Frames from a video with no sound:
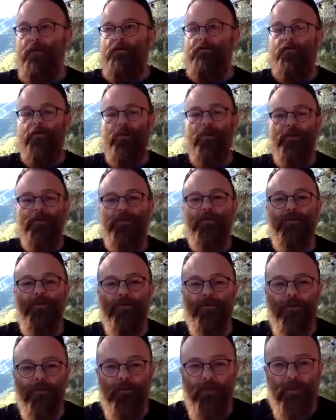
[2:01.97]
functions
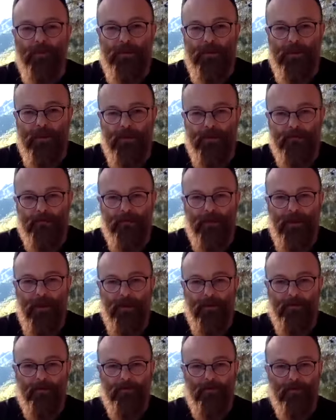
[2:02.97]
of the body
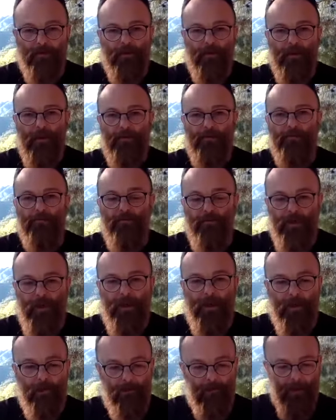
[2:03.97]
get
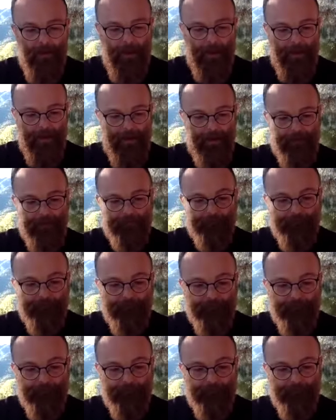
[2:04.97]
really impaired.